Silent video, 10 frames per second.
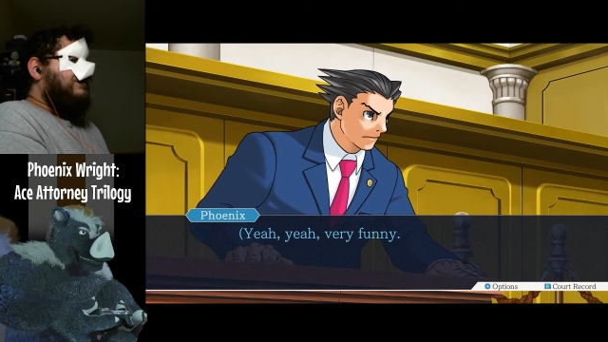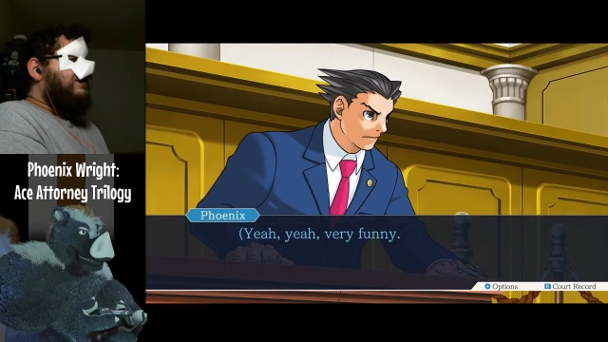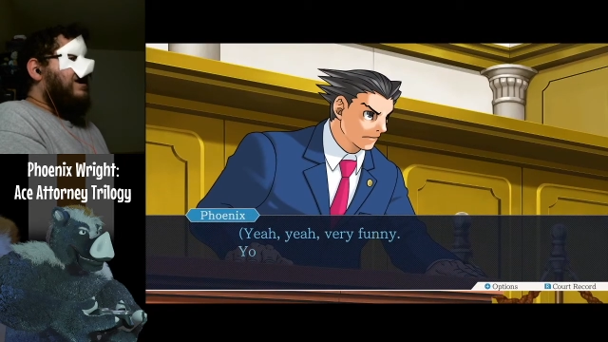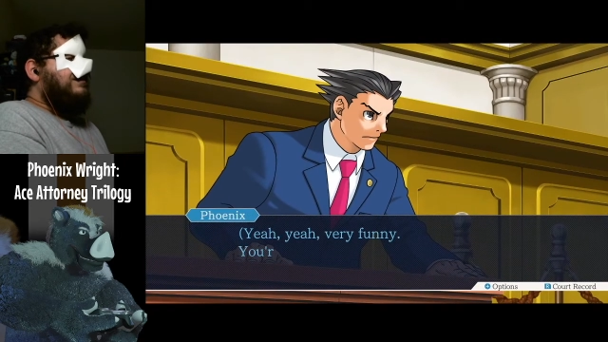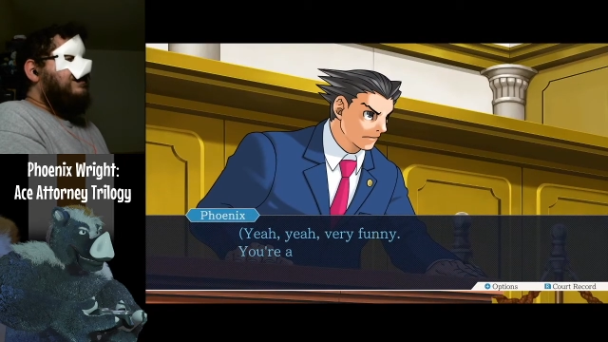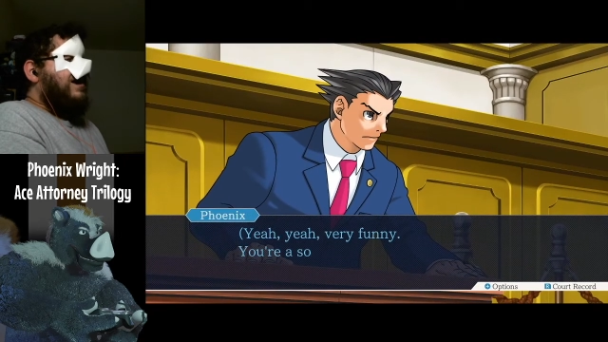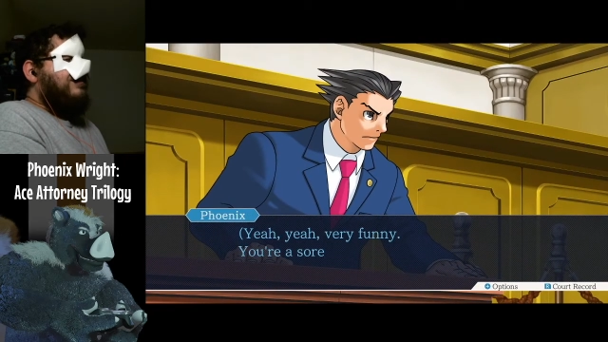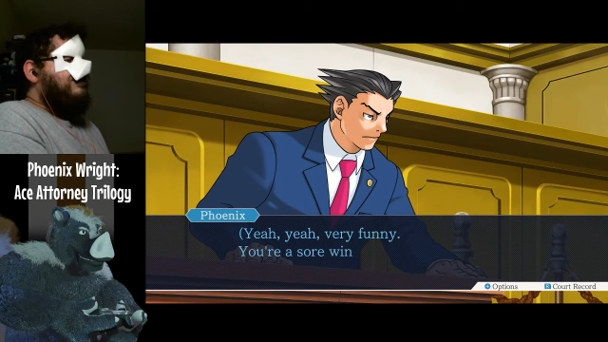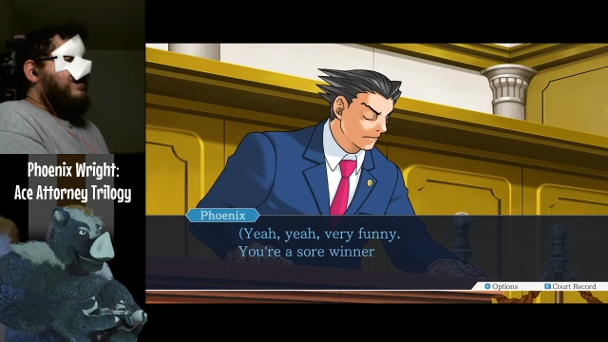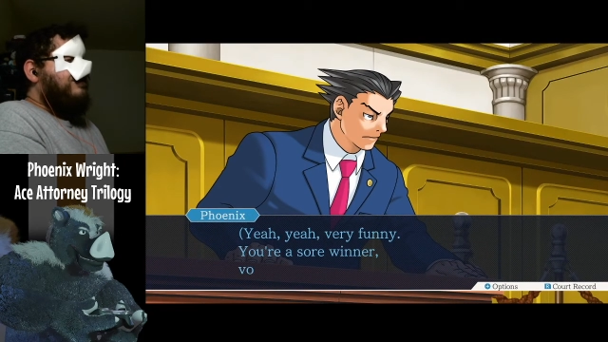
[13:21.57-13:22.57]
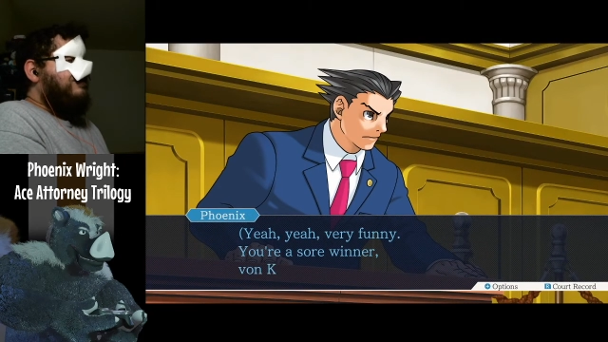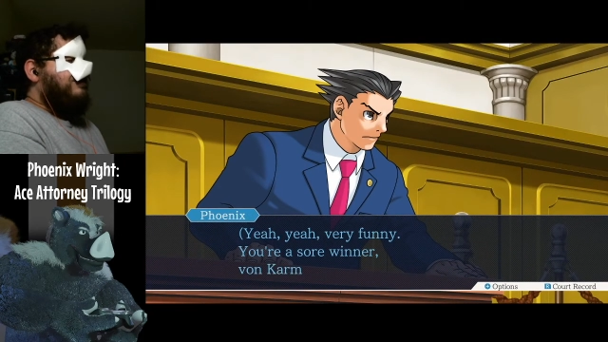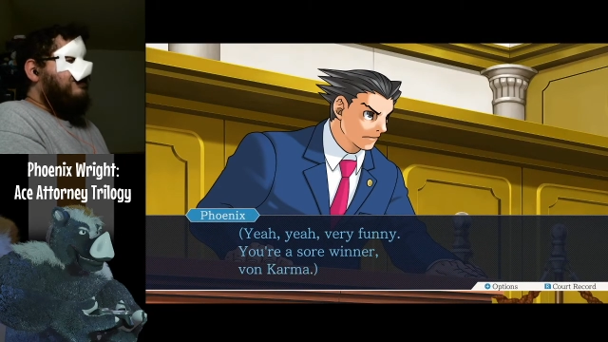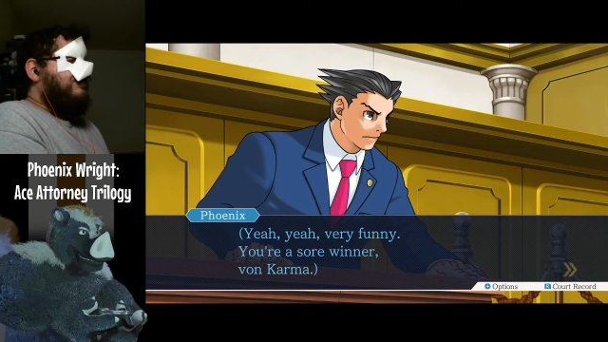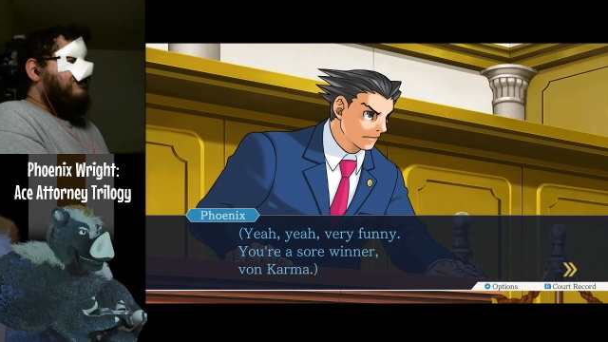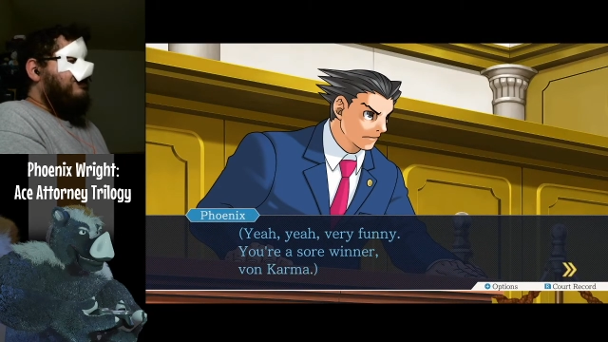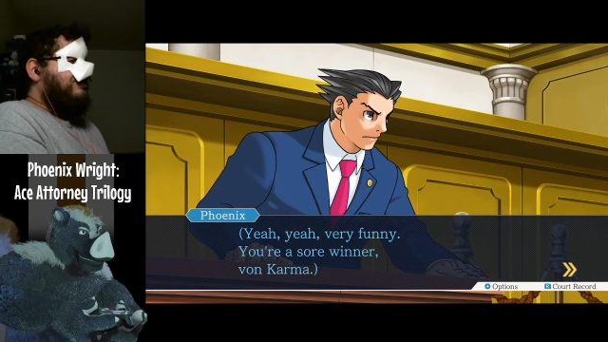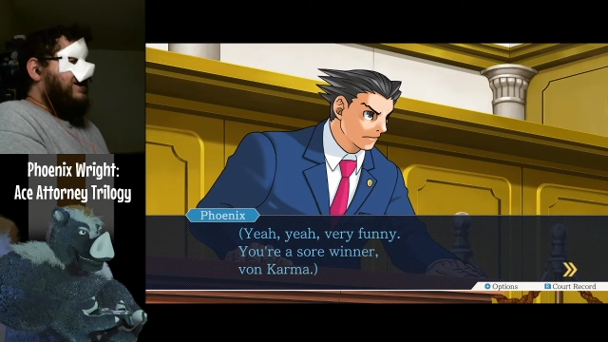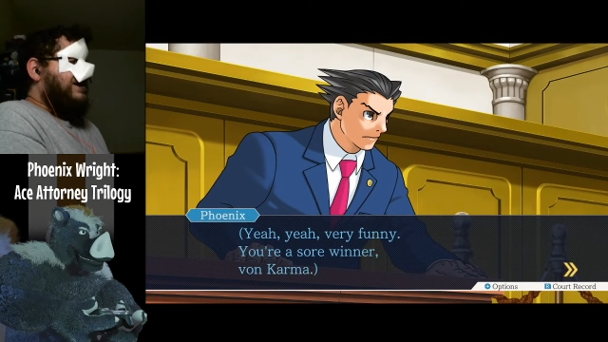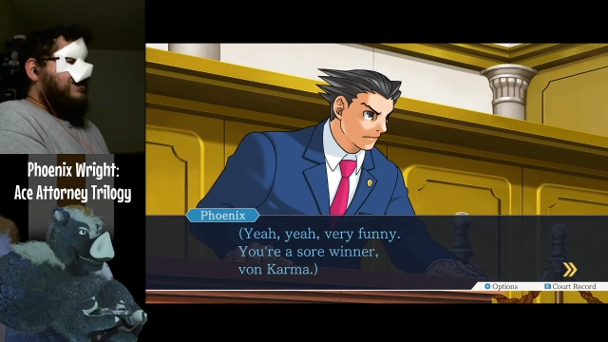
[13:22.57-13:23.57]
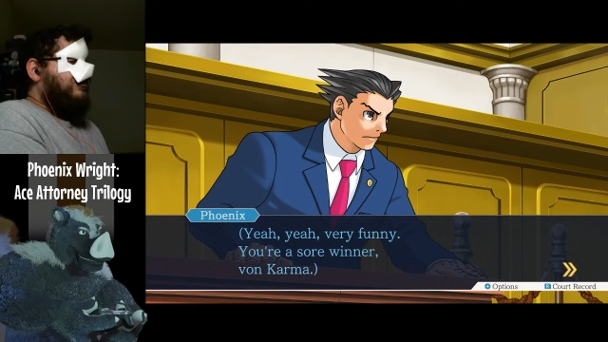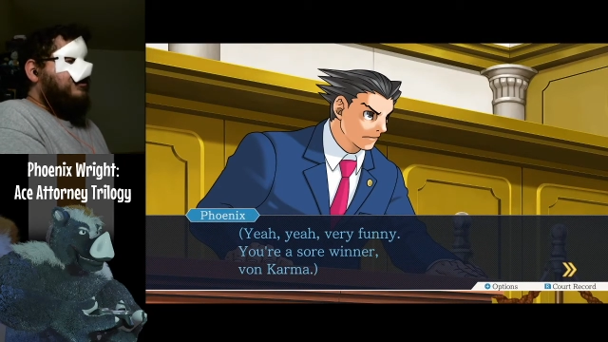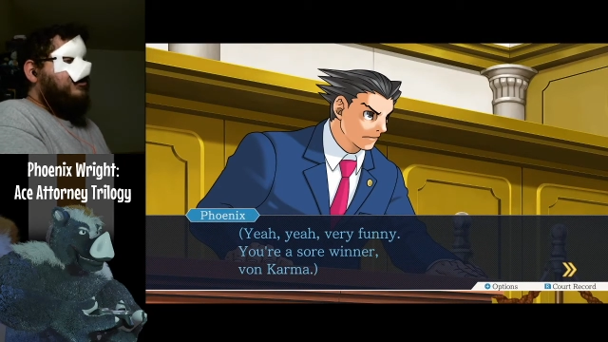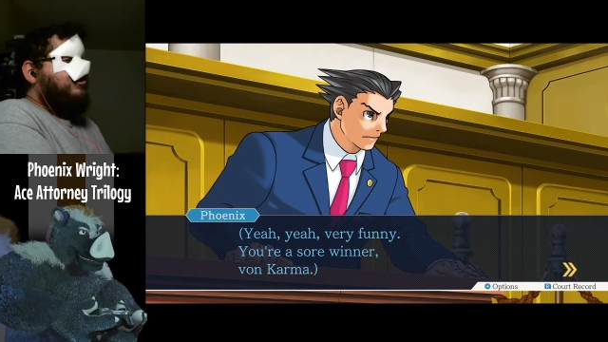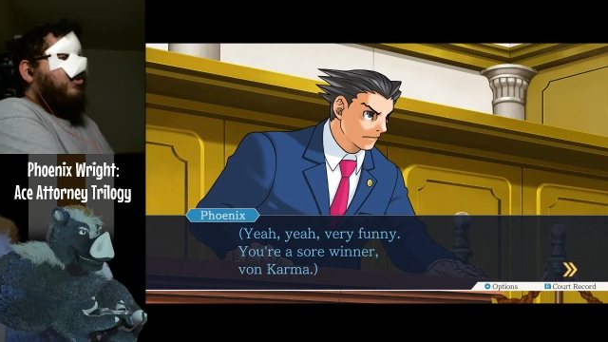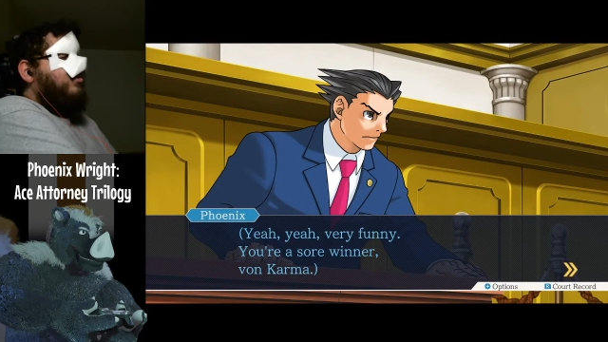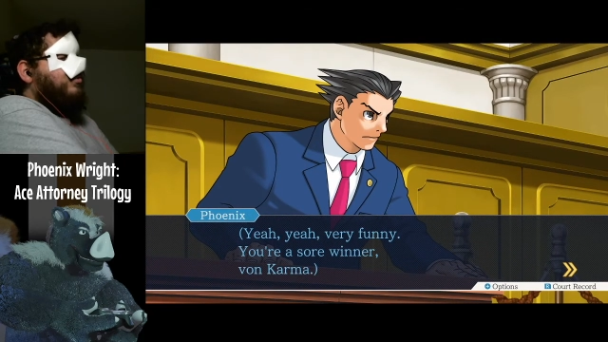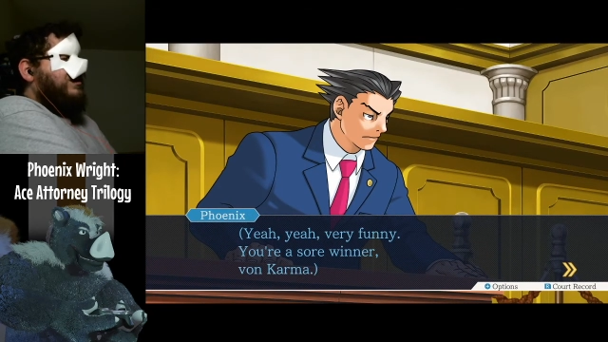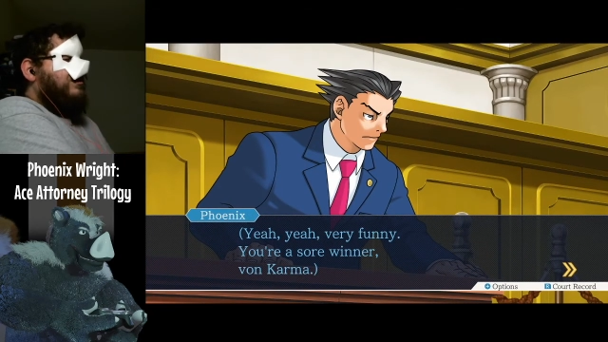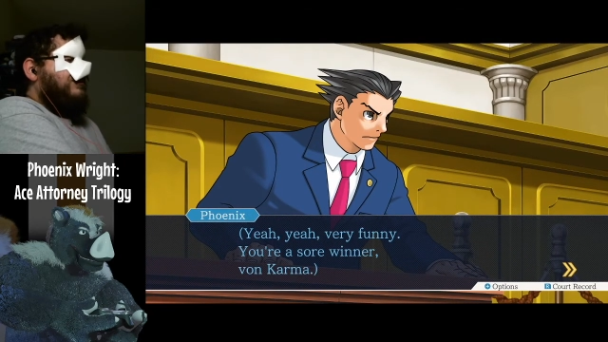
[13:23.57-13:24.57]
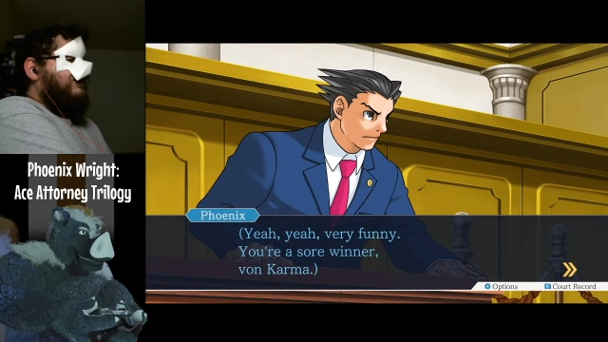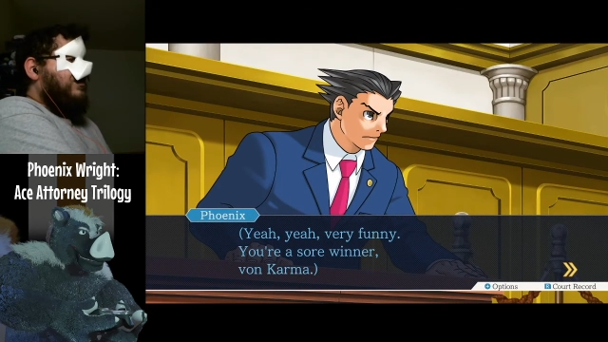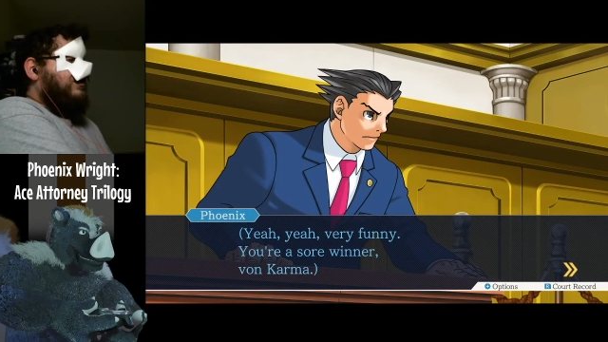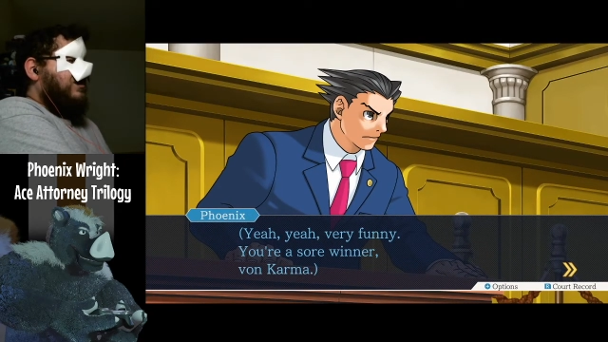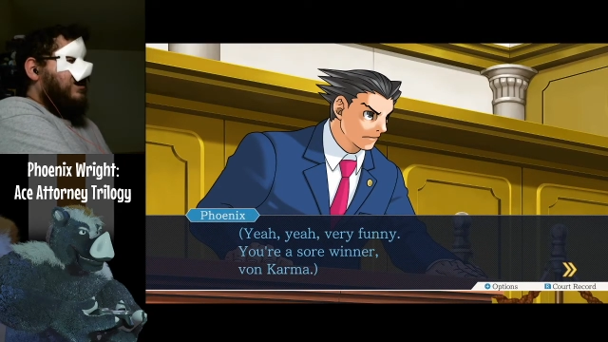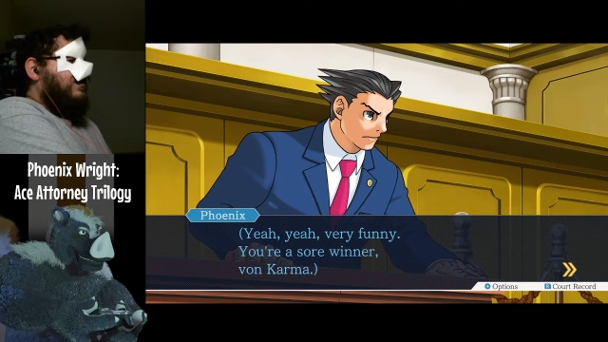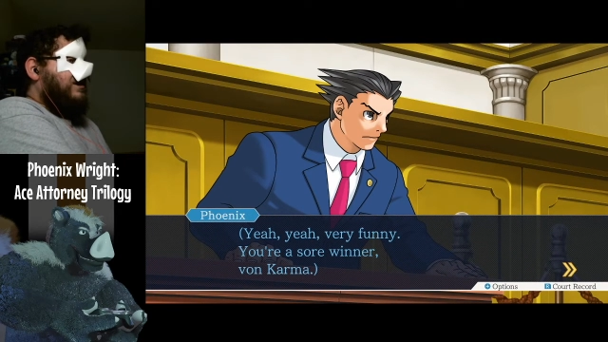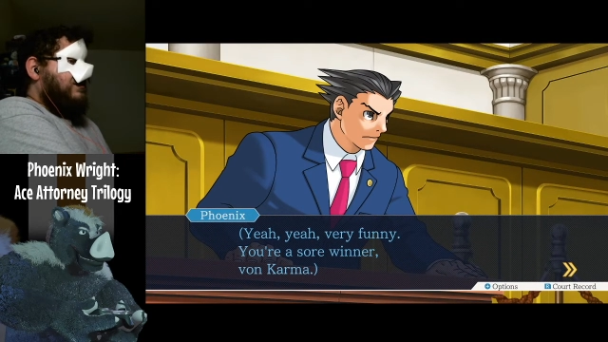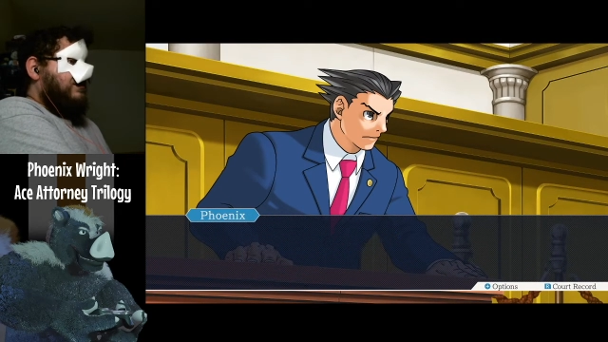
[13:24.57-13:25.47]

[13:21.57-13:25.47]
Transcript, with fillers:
Speaker 1: Yeah, yeah, very funny. You're a sore winner, Miss Von Karma.